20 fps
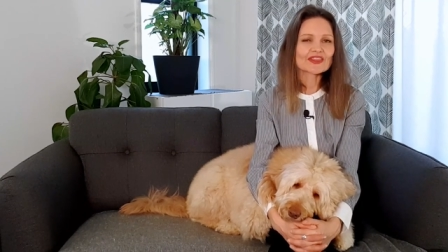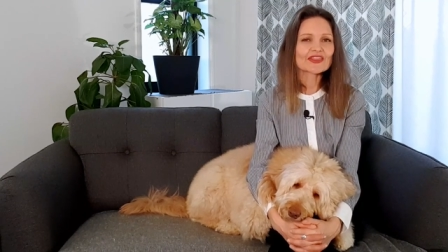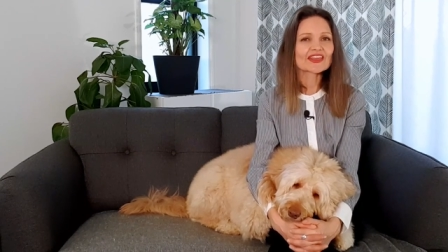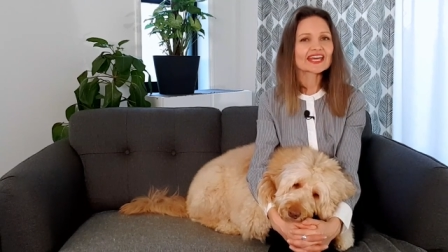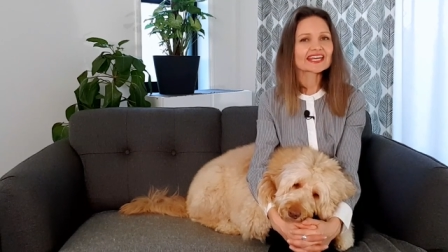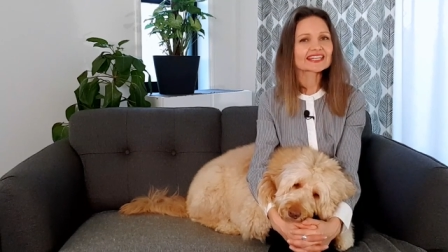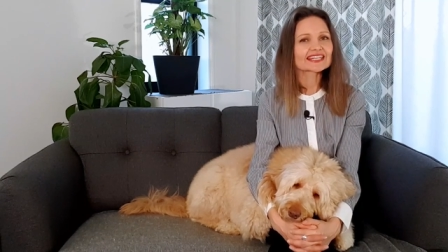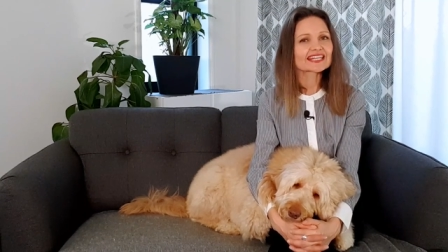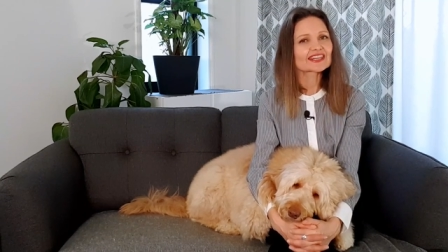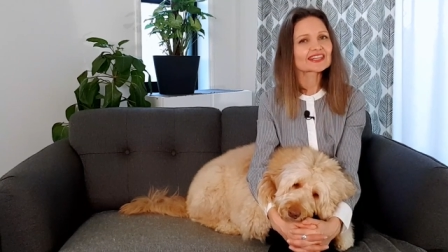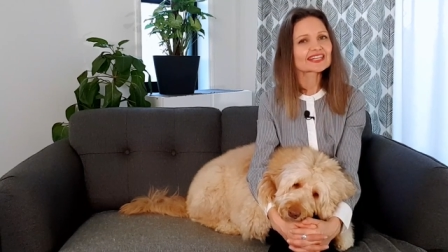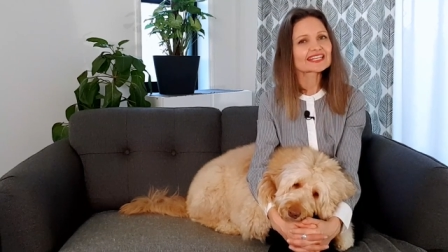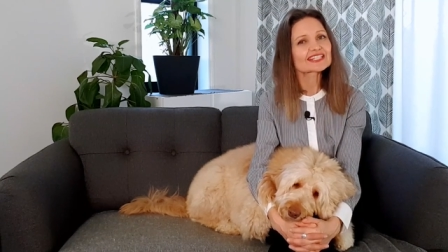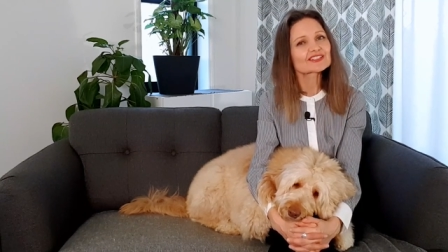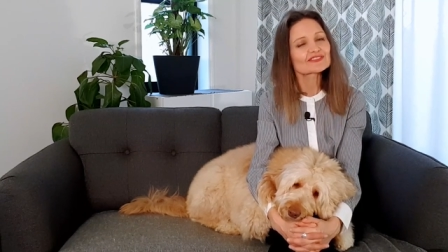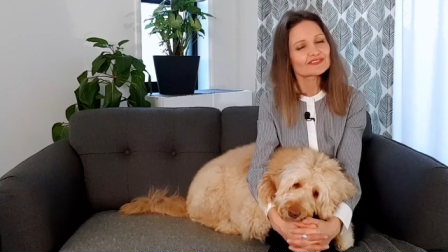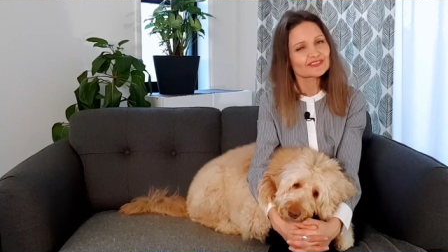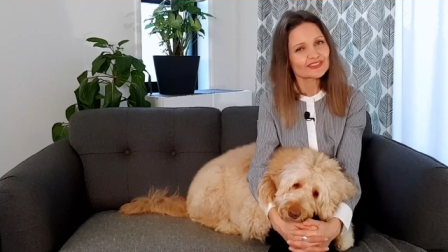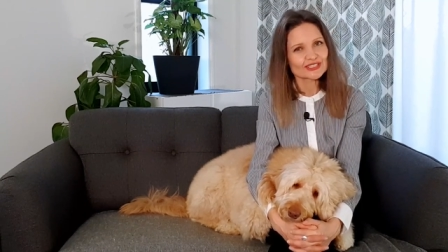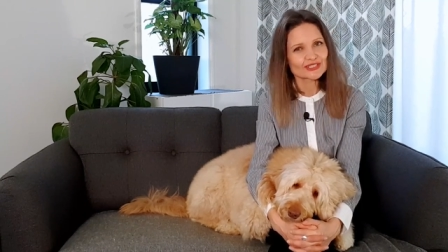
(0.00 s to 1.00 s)
then this
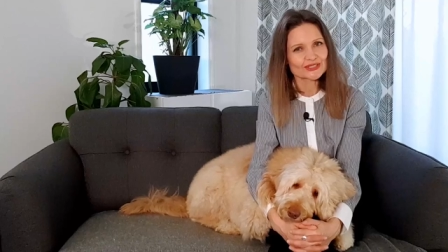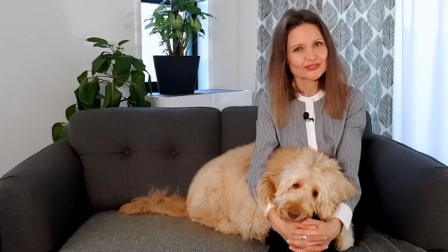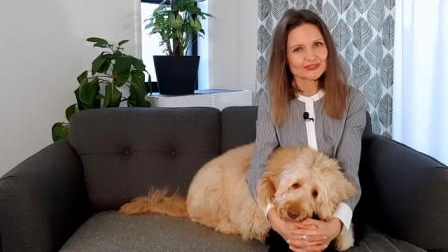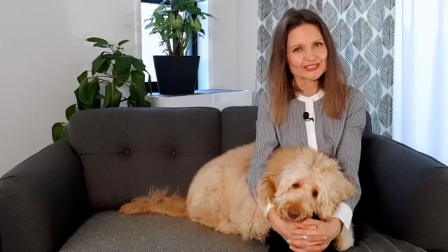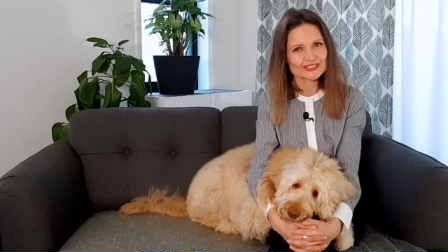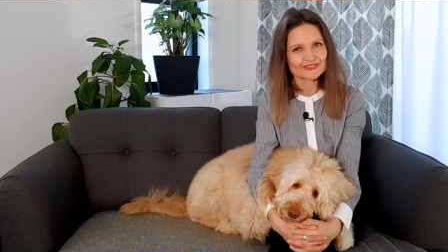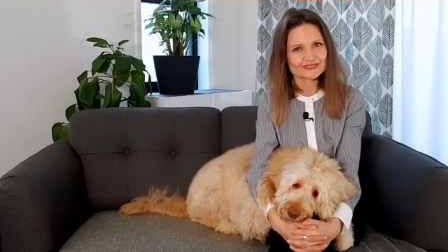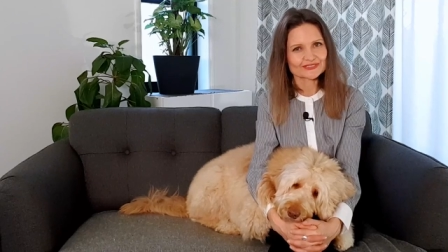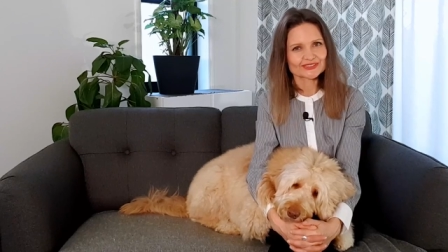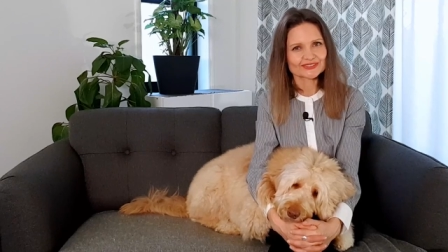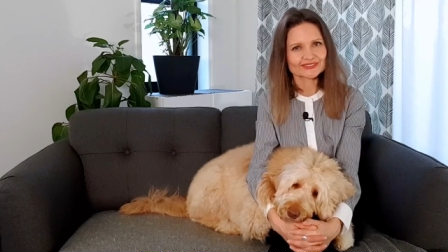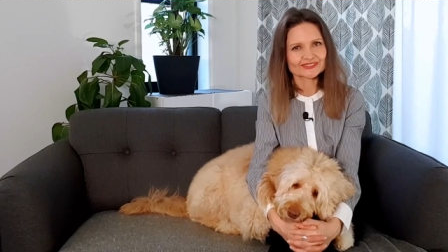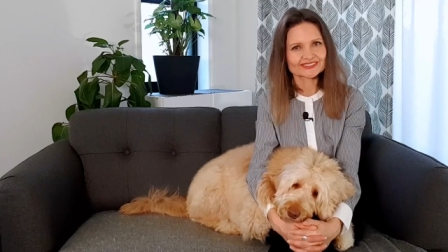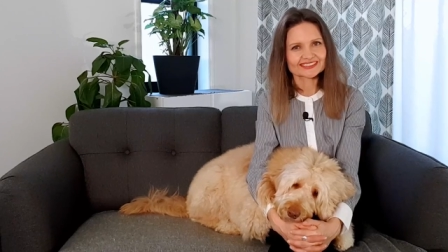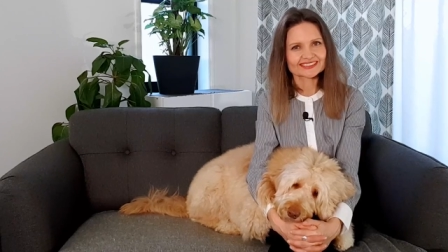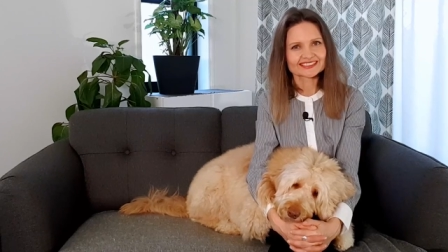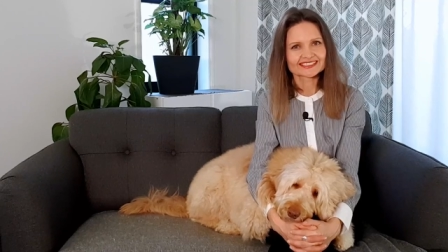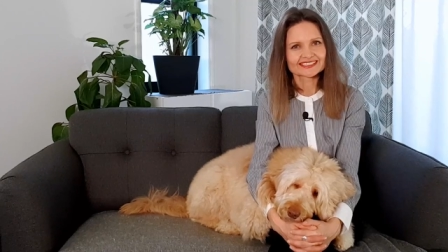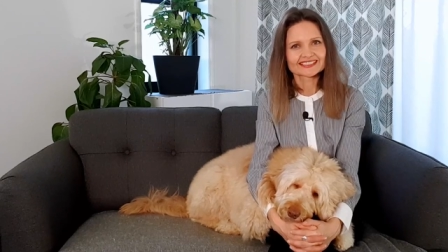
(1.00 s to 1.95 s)
video is for you.